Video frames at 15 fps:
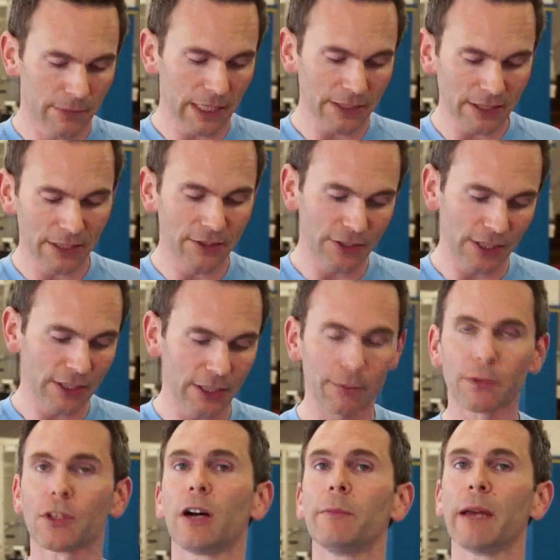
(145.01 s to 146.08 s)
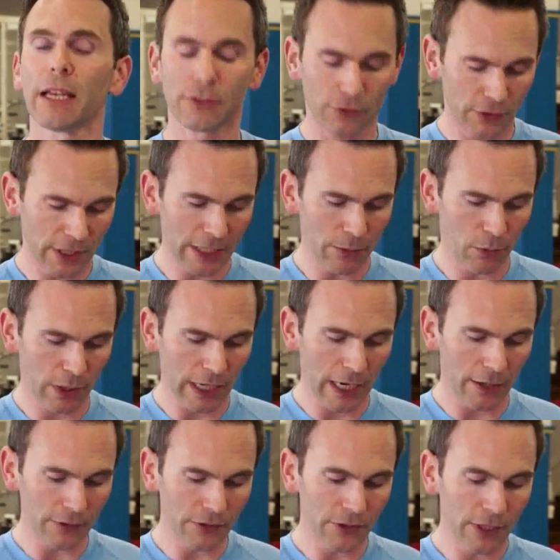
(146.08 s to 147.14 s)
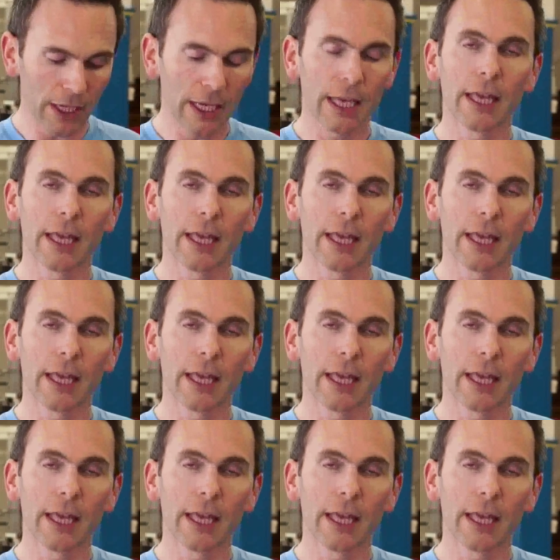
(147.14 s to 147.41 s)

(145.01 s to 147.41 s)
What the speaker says: That's consistent with all Max OT workouts.